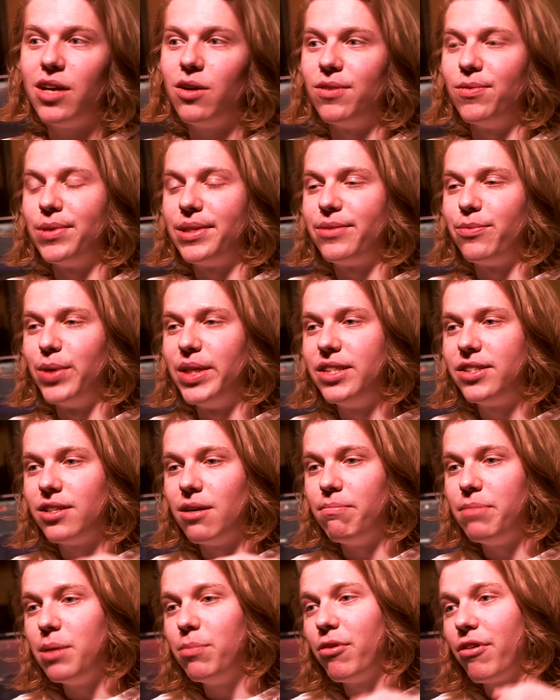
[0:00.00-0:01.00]
And when
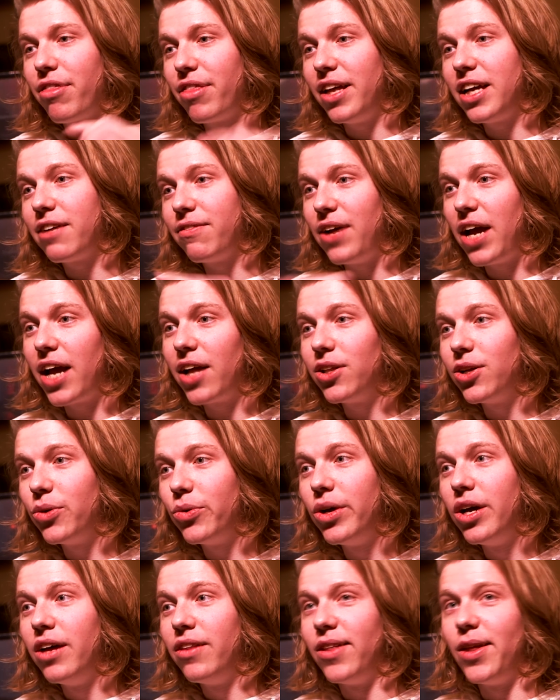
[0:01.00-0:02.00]
some people think of Halo,
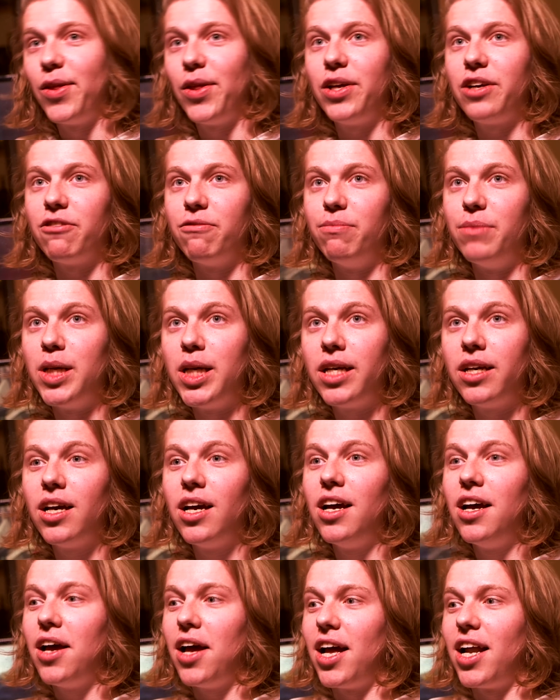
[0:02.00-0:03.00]
they think of me.
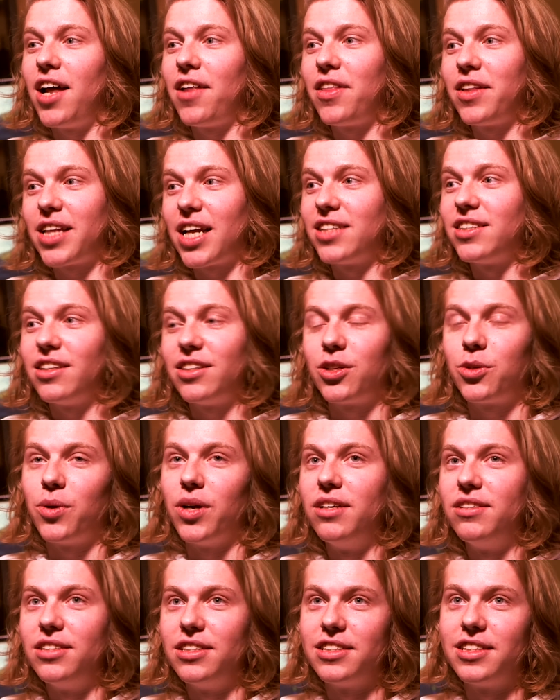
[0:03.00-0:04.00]
And I think that's like the
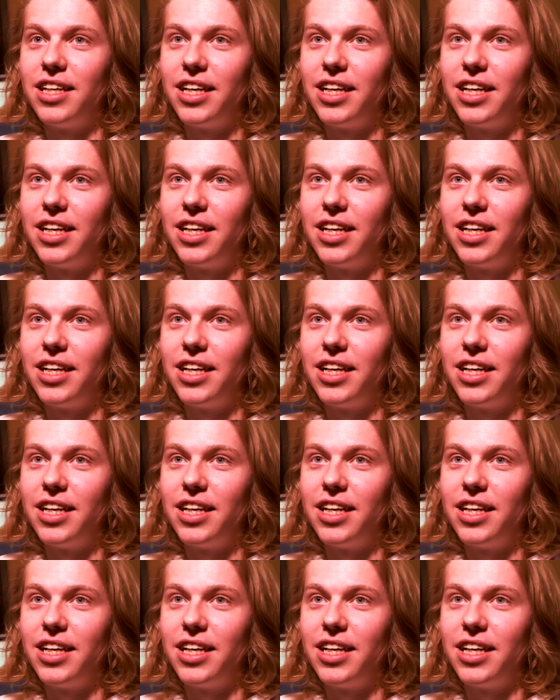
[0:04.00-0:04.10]
craziest